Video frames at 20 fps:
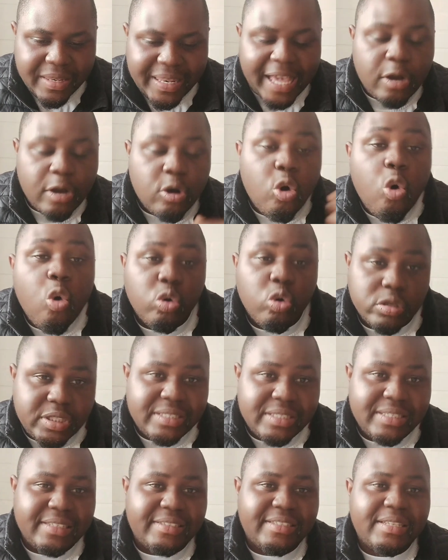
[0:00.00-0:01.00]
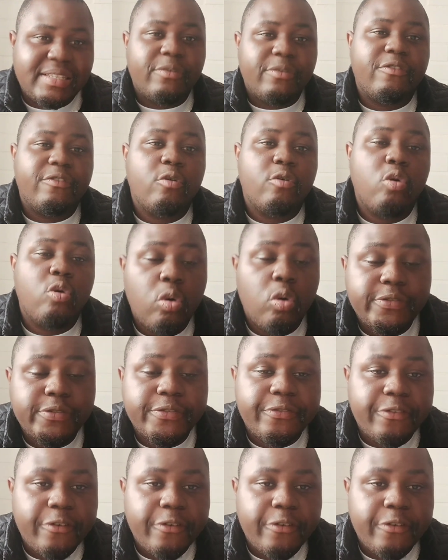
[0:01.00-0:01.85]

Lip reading: oat in terms of oat form.